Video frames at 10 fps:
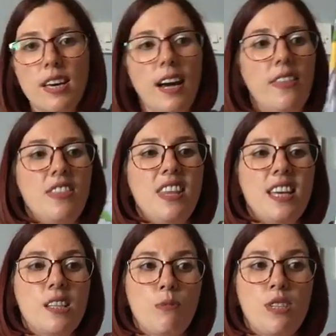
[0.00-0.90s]
And
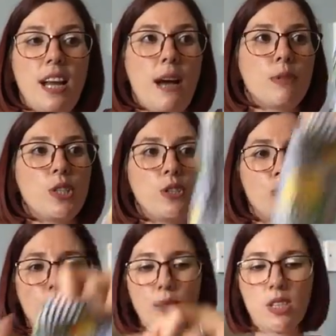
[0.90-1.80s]
this was an absolute
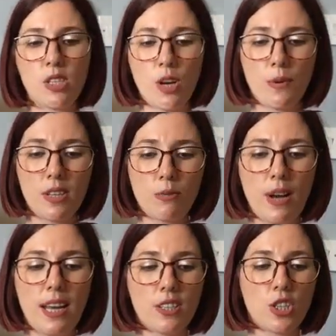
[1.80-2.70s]
dream to sew with as
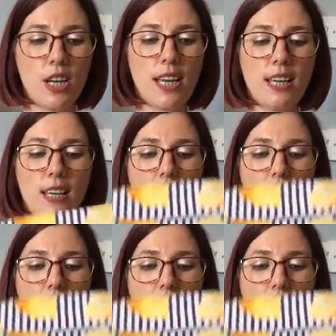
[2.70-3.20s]
well, actually.